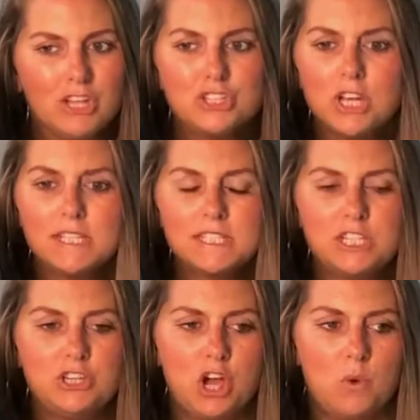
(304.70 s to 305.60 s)
just,
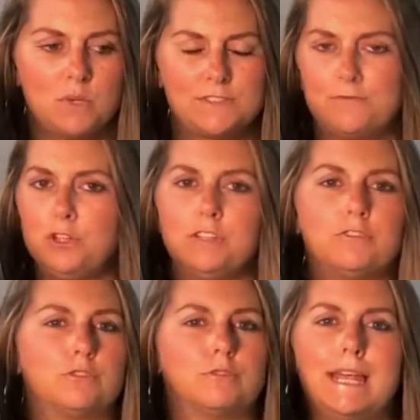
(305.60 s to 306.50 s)
was full
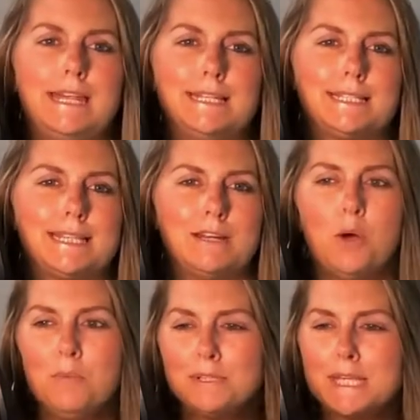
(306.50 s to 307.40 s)
of grace and
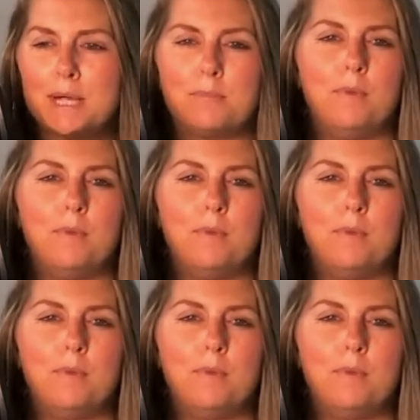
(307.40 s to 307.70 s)
almost like